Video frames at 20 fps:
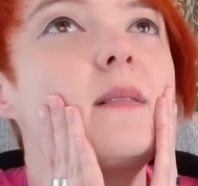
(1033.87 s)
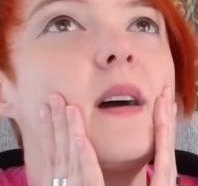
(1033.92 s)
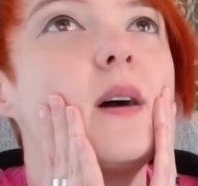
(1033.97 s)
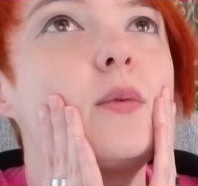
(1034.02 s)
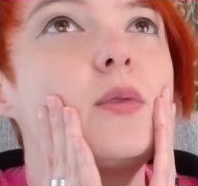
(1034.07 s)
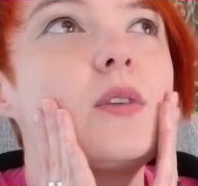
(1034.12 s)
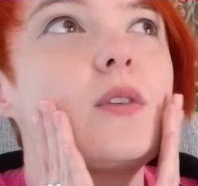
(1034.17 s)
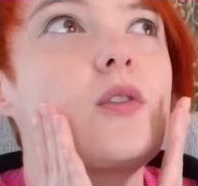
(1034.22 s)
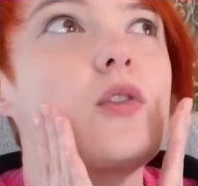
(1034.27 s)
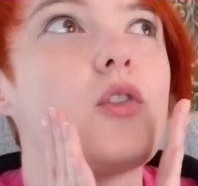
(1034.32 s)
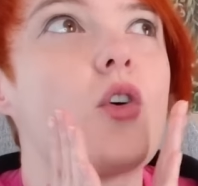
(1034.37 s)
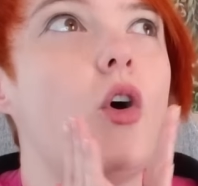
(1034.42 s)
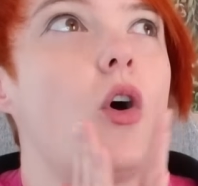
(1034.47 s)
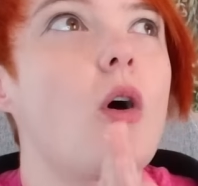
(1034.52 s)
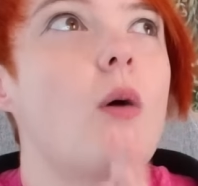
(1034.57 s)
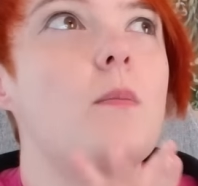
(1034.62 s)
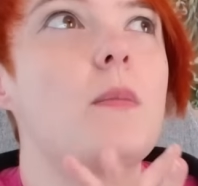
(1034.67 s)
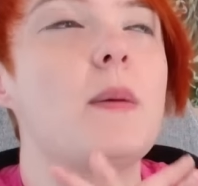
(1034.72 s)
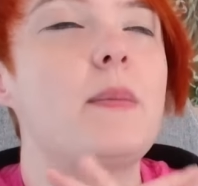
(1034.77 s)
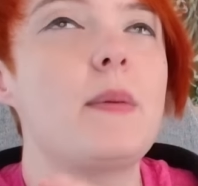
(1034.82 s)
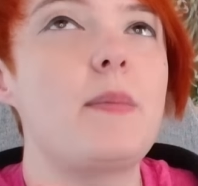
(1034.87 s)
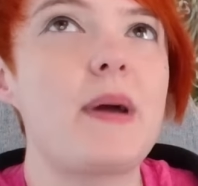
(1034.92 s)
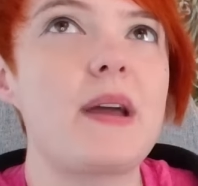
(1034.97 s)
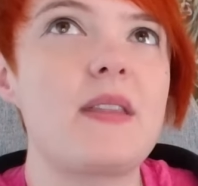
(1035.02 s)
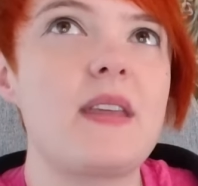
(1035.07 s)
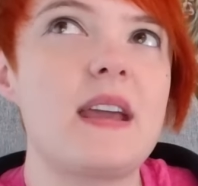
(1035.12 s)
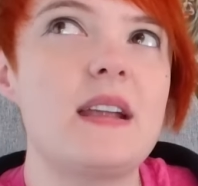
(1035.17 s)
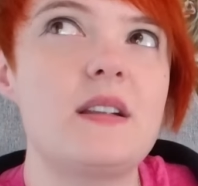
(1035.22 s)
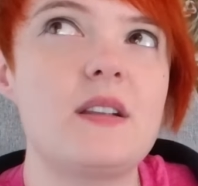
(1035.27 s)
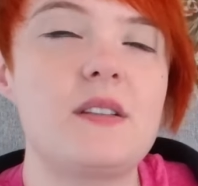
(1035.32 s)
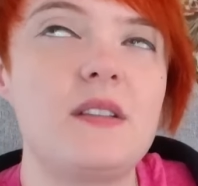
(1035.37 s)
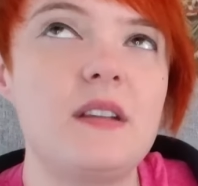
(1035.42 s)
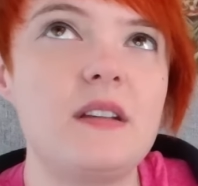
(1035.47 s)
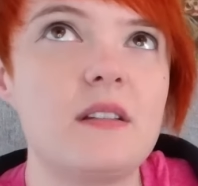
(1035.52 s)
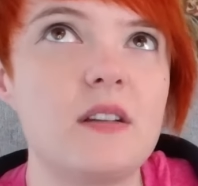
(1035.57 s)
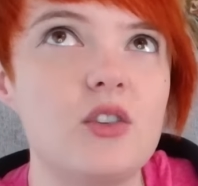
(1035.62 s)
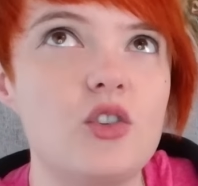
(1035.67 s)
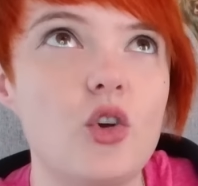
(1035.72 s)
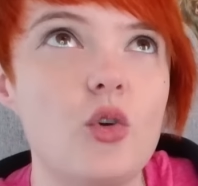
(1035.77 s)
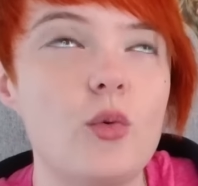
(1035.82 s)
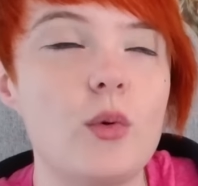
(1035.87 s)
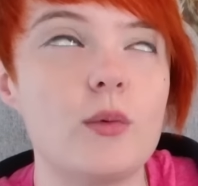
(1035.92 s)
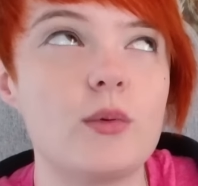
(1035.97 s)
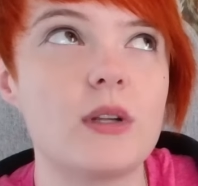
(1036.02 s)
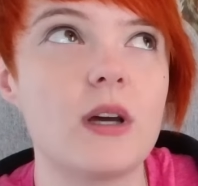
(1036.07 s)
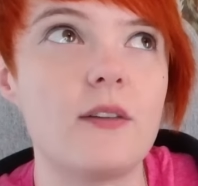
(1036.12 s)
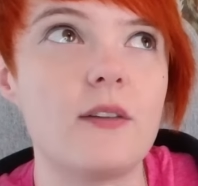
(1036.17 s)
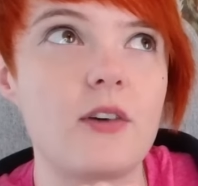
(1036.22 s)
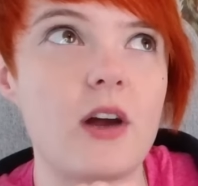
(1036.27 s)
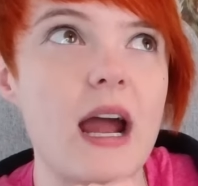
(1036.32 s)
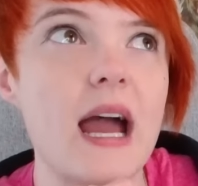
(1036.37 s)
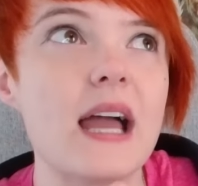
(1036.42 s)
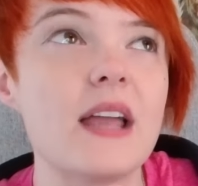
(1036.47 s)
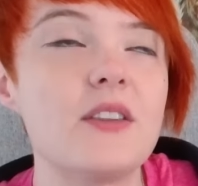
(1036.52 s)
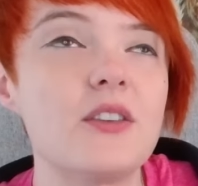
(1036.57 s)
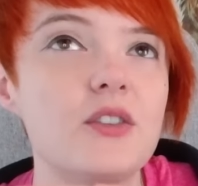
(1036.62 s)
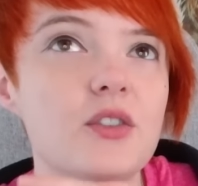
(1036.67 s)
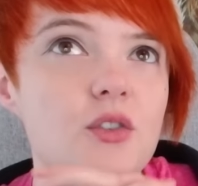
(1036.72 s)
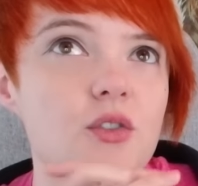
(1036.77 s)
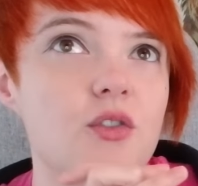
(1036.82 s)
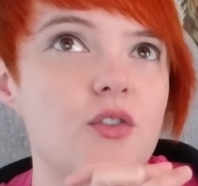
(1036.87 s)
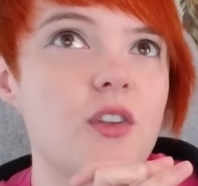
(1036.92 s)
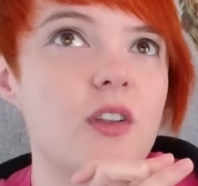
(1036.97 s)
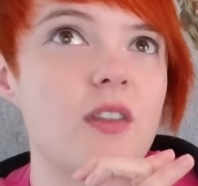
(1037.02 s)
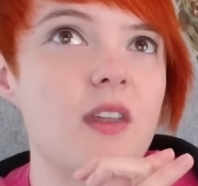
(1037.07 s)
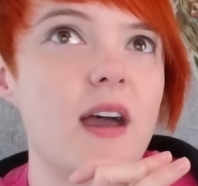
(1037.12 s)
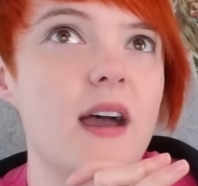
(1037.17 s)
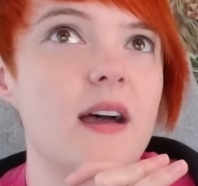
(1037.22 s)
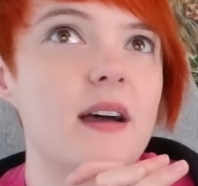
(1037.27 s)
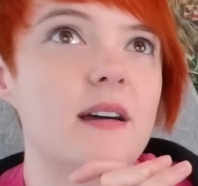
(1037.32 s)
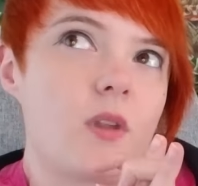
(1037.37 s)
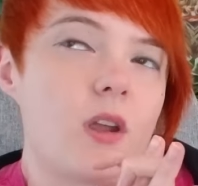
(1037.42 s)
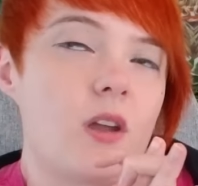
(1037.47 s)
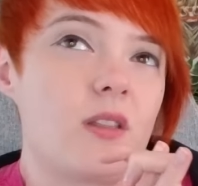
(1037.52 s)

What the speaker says: I would have thought maybe by the end of season 2 we would have our answers to that.